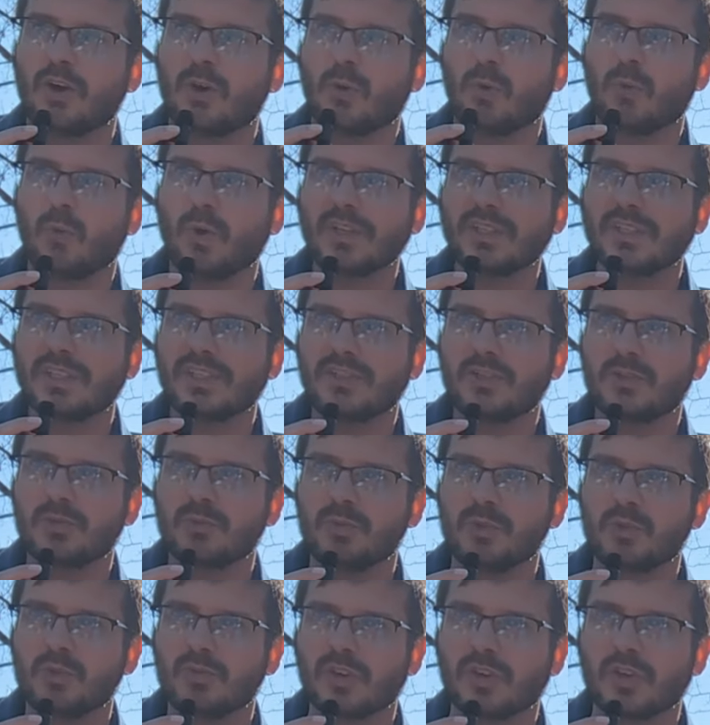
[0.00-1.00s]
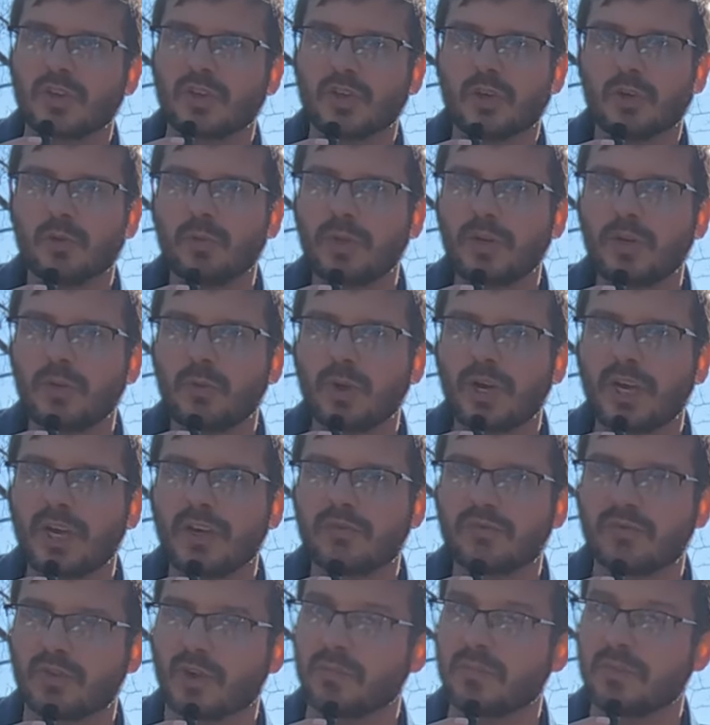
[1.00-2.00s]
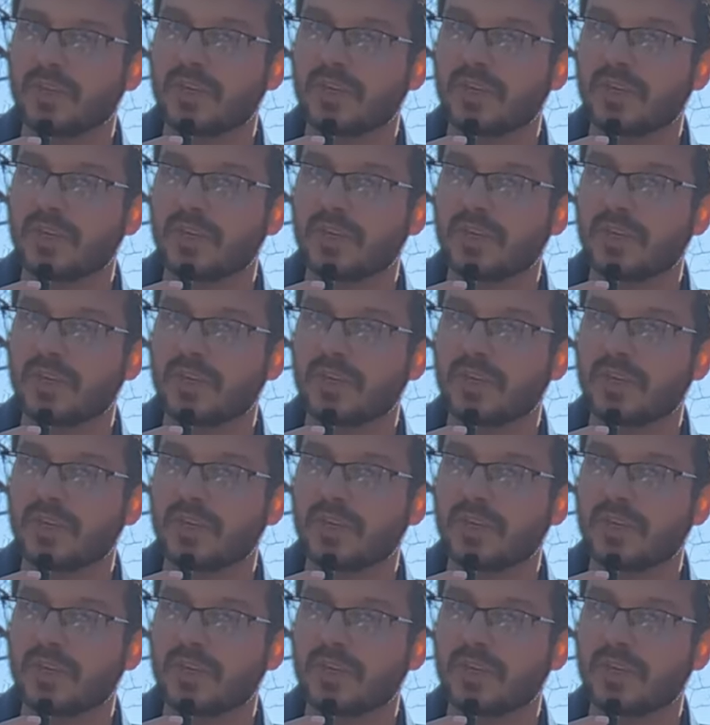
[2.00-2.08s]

wanted to move a little bit away from